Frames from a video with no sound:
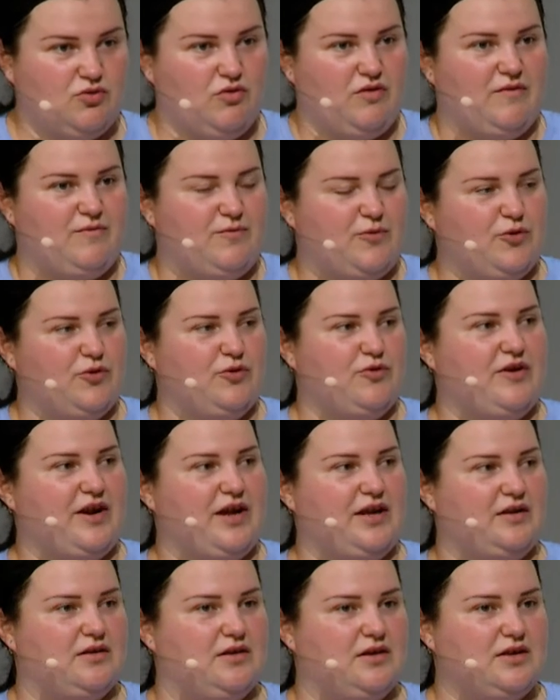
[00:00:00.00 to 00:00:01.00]
No, I'm from
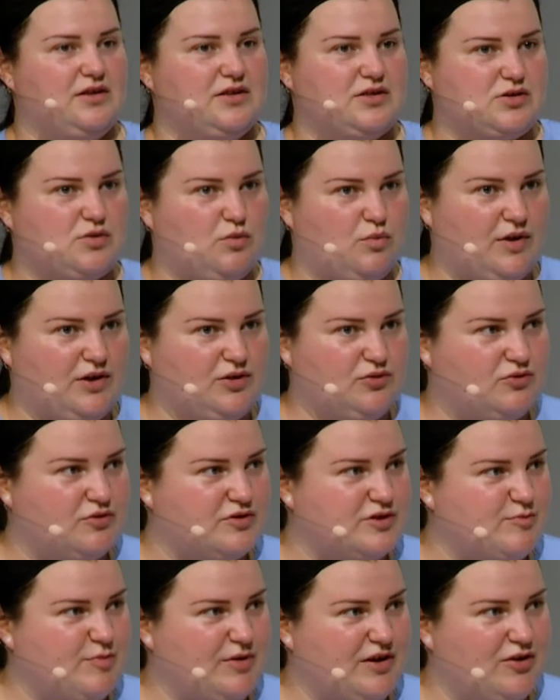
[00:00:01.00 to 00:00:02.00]
Ukraine. So why you
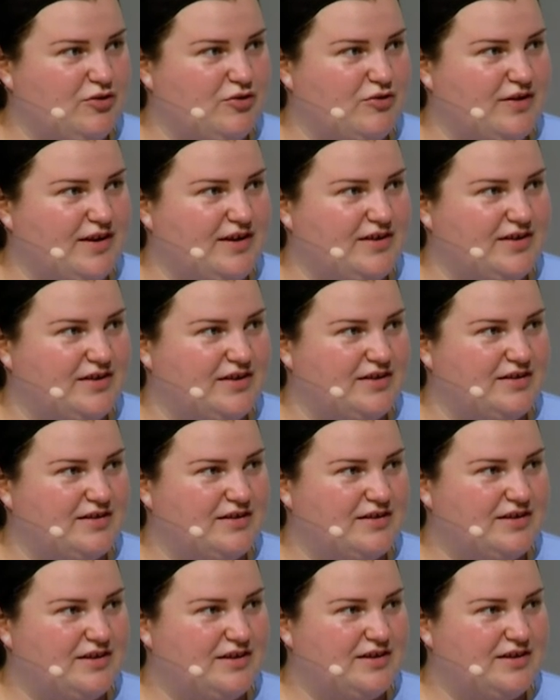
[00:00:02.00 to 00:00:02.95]
don't speak Ukrainian?